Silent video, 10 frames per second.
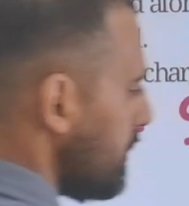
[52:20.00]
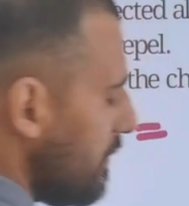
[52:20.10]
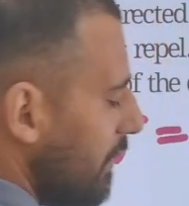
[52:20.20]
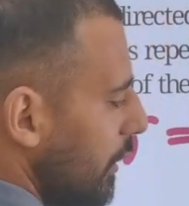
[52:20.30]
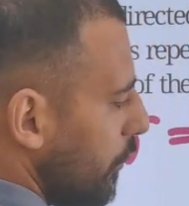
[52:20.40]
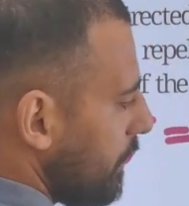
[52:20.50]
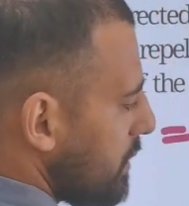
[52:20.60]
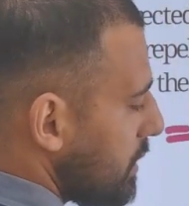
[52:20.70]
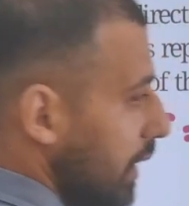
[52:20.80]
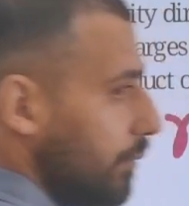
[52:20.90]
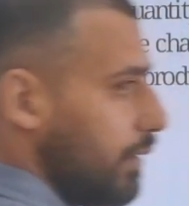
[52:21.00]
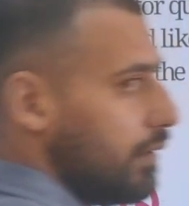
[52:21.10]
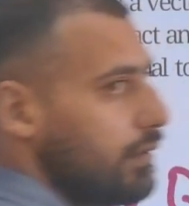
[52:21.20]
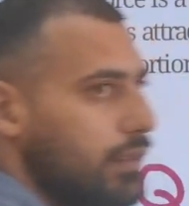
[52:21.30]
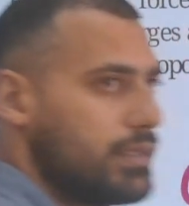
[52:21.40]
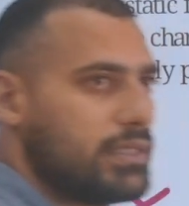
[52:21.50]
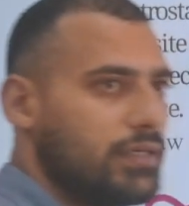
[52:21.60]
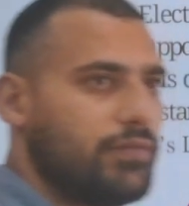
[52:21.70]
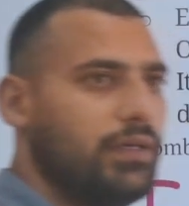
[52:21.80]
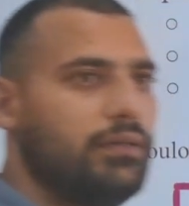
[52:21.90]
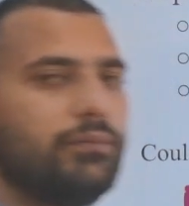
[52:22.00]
the value of this gamma. Is that fine?